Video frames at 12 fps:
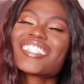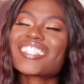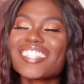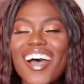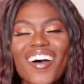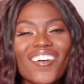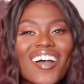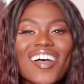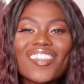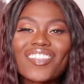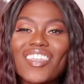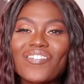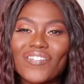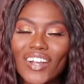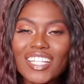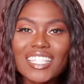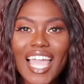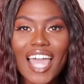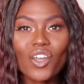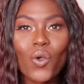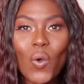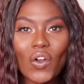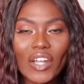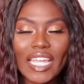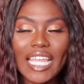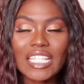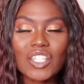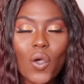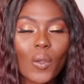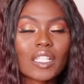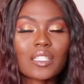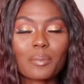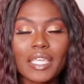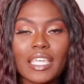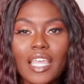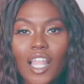So the first category is going to be